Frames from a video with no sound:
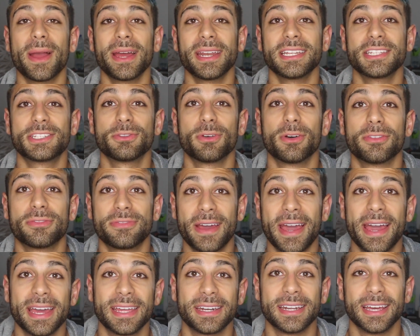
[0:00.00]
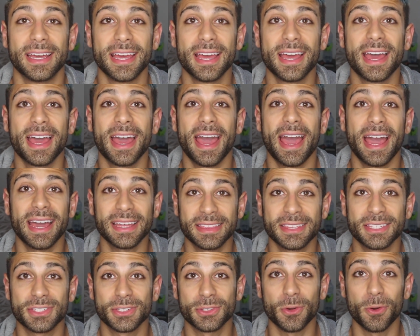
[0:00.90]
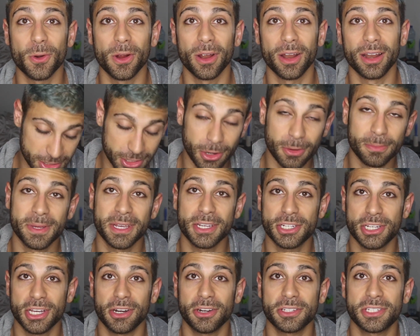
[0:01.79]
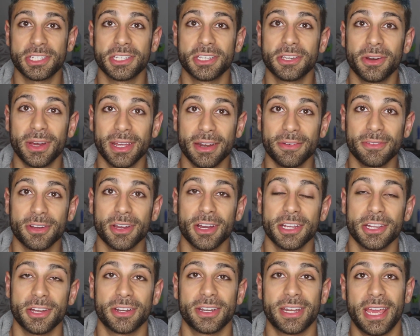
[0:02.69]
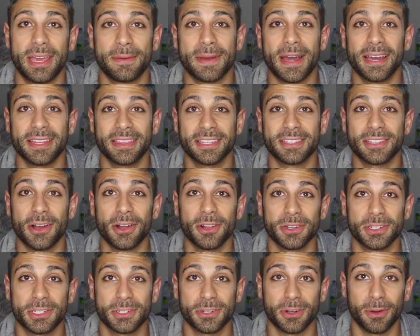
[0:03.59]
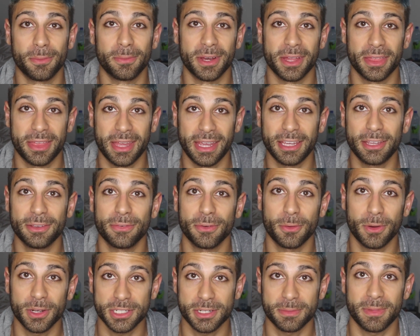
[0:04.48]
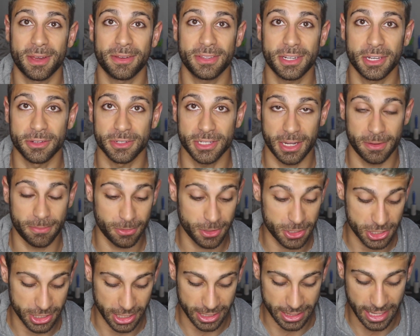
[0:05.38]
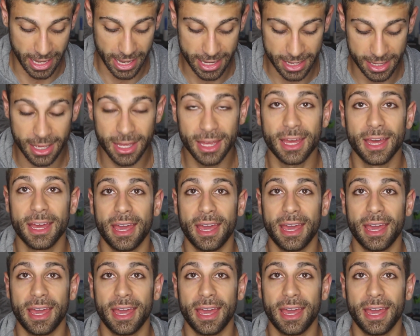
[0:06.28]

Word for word: ran into a fan at the store, so a big shout out to you. I never got your name at the dollar store, but thank you for watching my videos. I appreciate that.